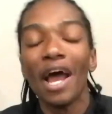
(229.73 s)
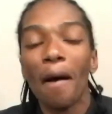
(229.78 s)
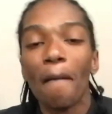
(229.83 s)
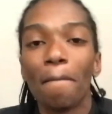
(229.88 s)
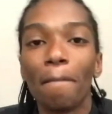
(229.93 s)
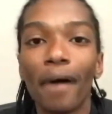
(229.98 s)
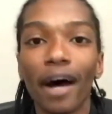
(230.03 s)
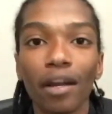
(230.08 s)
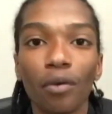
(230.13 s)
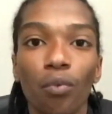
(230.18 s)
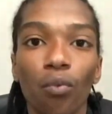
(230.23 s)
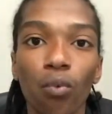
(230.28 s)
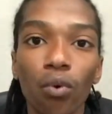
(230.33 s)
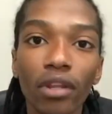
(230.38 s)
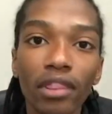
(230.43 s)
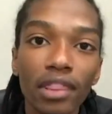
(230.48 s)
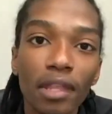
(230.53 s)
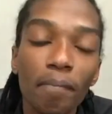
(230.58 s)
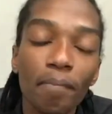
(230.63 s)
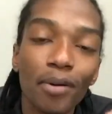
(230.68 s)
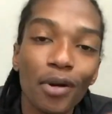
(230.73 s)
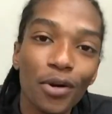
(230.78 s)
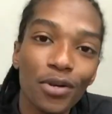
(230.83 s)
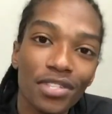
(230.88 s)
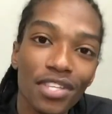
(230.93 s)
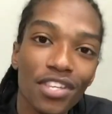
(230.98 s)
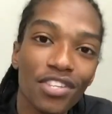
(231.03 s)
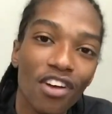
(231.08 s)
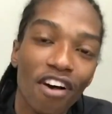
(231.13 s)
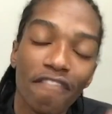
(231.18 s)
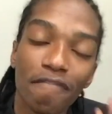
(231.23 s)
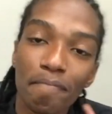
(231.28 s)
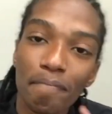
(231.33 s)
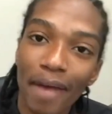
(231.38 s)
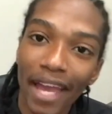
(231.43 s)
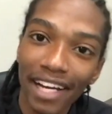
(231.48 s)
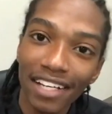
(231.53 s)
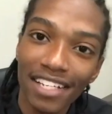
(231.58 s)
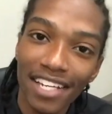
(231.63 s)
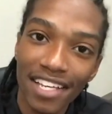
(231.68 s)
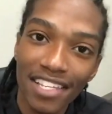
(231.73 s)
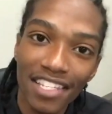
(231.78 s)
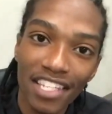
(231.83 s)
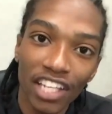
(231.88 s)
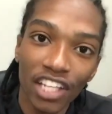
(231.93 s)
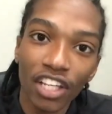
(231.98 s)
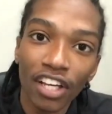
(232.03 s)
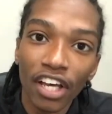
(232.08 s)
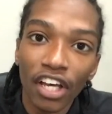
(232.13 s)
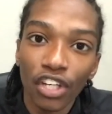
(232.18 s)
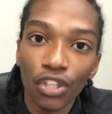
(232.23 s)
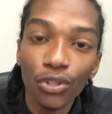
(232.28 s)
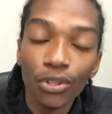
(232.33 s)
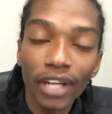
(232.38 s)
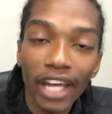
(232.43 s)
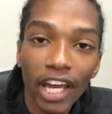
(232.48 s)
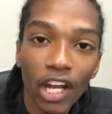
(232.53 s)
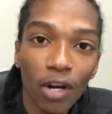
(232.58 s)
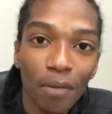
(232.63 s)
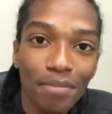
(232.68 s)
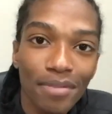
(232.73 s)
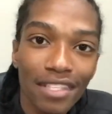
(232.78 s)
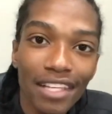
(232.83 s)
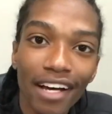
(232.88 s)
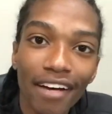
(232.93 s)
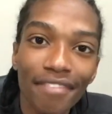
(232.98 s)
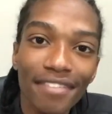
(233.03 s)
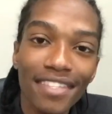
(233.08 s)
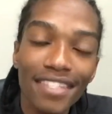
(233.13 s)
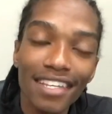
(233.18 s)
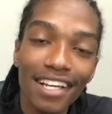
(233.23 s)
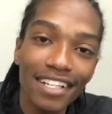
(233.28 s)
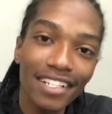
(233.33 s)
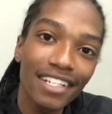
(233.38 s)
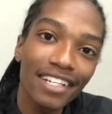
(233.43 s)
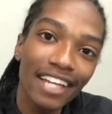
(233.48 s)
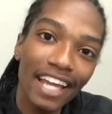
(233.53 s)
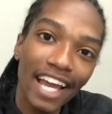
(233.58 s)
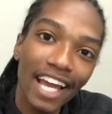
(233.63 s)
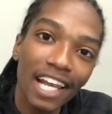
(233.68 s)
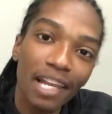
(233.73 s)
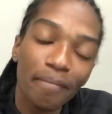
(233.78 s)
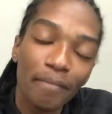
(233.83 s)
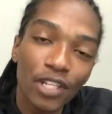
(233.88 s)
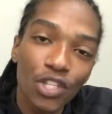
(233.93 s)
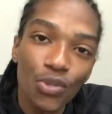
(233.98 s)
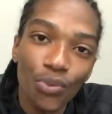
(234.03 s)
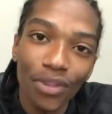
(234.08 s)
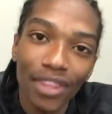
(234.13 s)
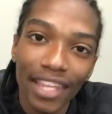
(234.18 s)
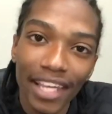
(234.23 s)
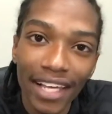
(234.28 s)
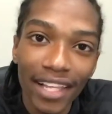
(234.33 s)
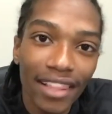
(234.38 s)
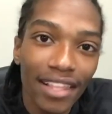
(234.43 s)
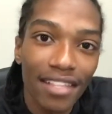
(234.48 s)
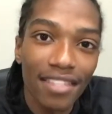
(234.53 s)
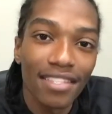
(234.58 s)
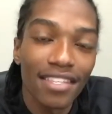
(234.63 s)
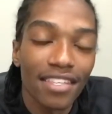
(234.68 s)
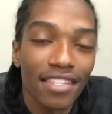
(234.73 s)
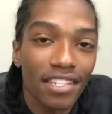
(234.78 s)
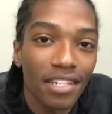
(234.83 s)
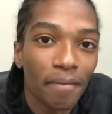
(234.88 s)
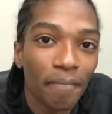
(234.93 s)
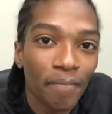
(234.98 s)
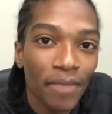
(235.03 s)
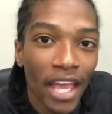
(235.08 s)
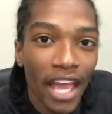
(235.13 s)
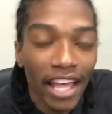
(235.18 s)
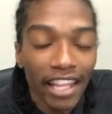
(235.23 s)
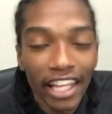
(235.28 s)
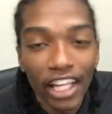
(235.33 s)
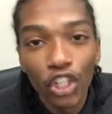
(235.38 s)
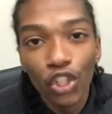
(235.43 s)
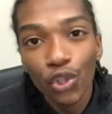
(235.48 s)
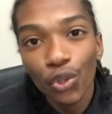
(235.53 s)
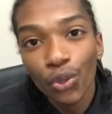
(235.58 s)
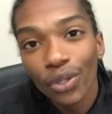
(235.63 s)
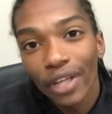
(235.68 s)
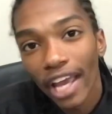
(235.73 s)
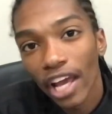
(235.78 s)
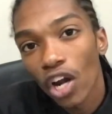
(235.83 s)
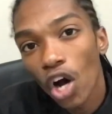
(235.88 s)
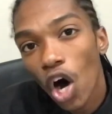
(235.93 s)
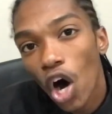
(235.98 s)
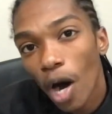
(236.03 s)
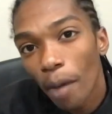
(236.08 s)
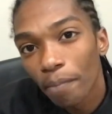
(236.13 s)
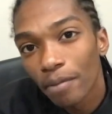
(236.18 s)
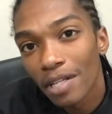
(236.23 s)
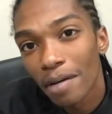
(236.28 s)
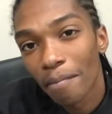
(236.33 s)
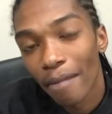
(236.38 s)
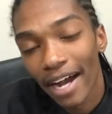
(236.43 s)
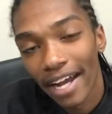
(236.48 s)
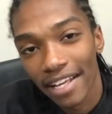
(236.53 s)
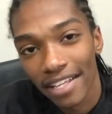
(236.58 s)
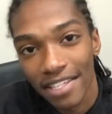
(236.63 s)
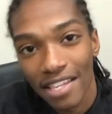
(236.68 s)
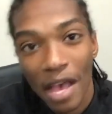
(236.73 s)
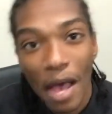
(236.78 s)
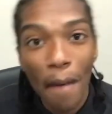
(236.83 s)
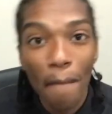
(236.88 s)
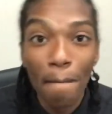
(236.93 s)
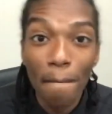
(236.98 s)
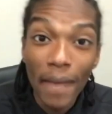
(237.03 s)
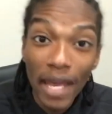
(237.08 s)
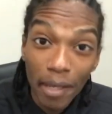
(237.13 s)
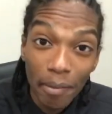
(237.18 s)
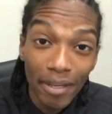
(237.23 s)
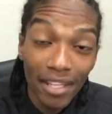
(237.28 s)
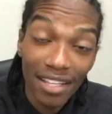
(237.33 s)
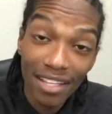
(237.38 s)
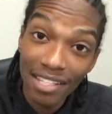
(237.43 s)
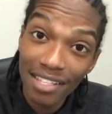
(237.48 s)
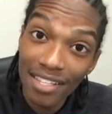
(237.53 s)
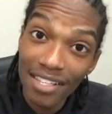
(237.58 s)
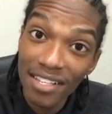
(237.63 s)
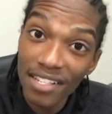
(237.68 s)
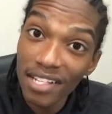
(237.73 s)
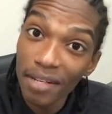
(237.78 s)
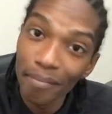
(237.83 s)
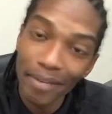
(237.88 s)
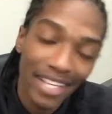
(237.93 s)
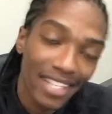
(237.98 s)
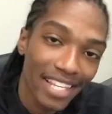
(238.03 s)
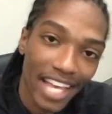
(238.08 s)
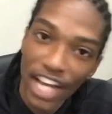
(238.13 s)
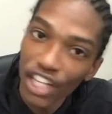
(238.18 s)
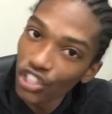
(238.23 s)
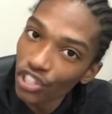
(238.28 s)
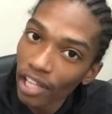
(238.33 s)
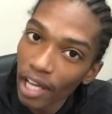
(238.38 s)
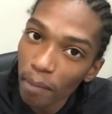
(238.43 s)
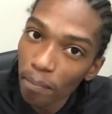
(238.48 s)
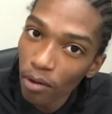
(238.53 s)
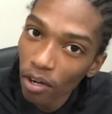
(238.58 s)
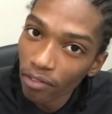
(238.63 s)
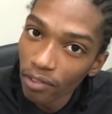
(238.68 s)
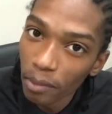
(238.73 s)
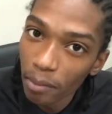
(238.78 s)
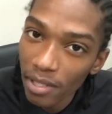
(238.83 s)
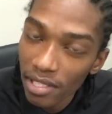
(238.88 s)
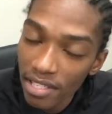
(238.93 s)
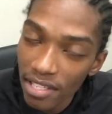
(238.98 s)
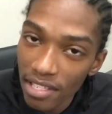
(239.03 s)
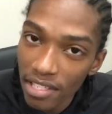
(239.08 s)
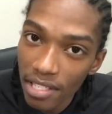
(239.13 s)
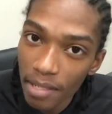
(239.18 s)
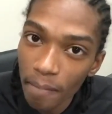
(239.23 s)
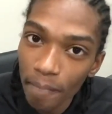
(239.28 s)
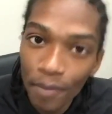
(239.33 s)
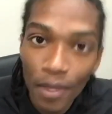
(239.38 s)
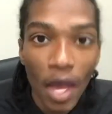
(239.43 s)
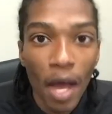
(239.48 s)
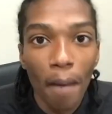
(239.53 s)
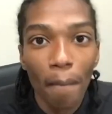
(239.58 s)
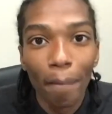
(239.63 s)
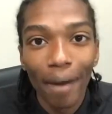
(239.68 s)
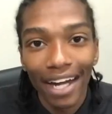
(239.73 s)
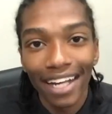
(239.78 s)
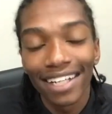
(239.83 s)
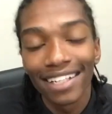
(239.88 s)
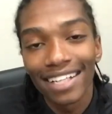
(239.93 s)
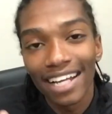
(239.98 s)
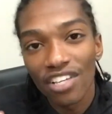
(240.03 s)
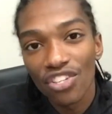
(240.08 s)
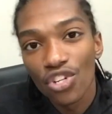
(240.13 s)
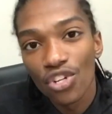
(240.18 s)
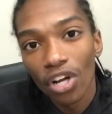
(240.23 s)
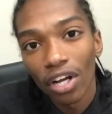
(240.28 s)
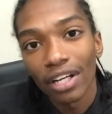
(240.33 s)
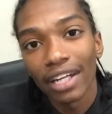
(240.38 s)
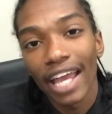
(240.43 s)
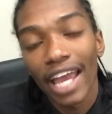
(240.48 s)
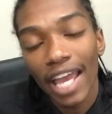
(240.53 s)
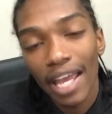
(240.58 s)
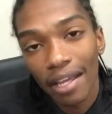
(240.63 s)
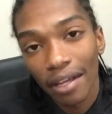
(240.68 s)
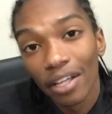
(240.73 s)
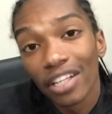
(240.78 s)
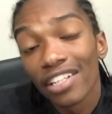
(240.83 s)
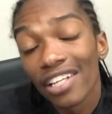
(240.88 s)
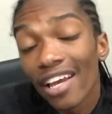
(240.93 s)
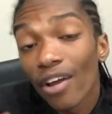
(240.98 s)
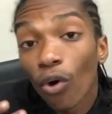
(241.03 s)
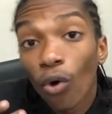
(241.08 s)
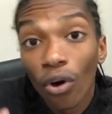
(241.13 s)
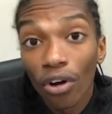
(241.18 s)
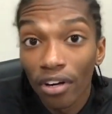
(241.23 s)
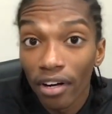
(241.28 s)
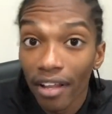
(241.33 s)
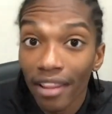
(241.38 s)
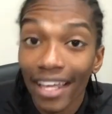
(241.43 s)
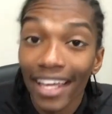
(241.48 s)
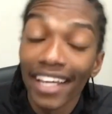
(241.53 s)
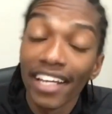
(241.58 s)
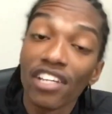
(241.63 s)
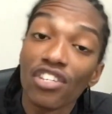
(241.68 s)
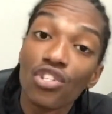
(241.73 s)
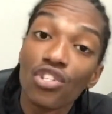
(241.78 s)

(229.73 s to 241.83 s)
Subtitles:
but with the process of backtesting, you can observe certain elements within the system that you can optimize. Maybe this system is actually a profitable system, but it does not, or rather it is